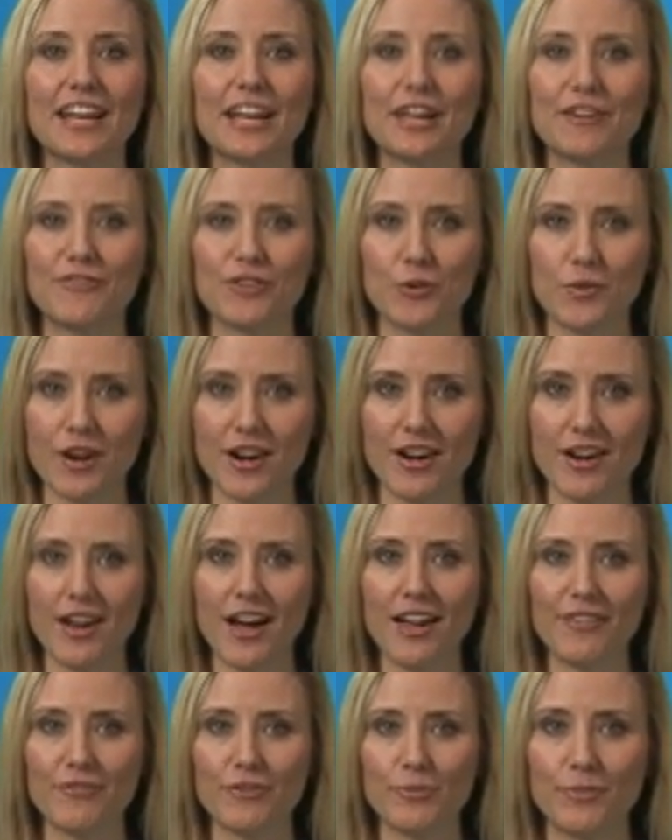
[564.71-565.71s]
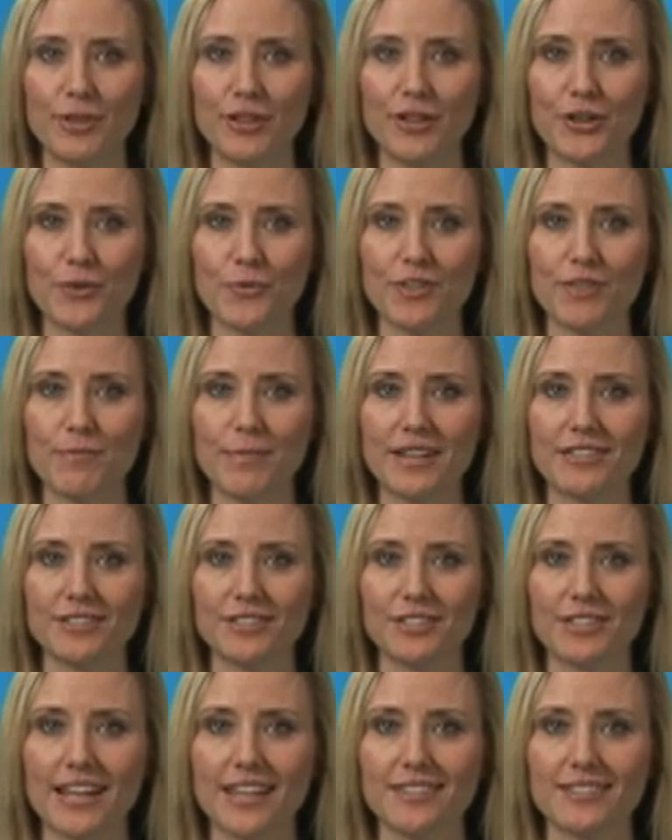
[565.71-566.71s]
If you are not familiar with
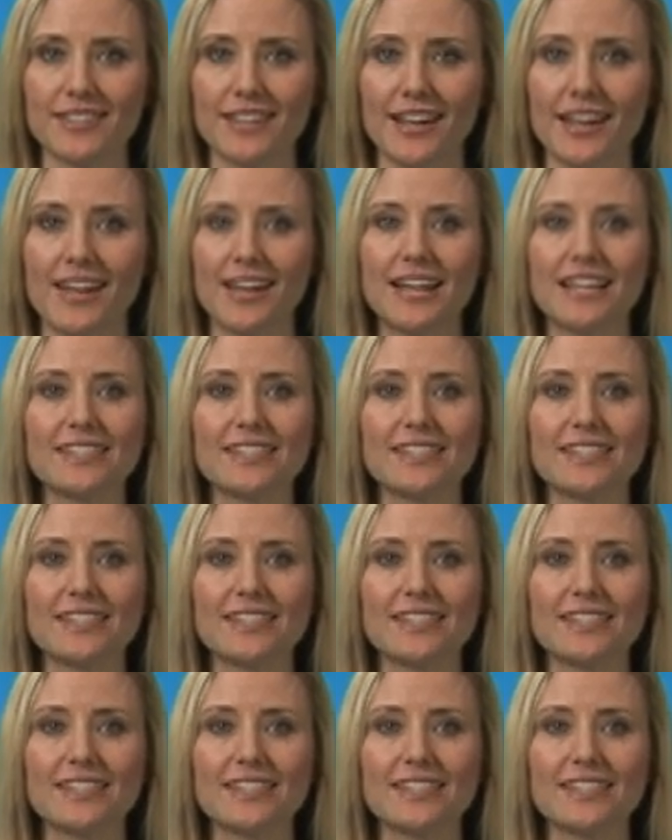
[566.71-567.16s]
muscle testing,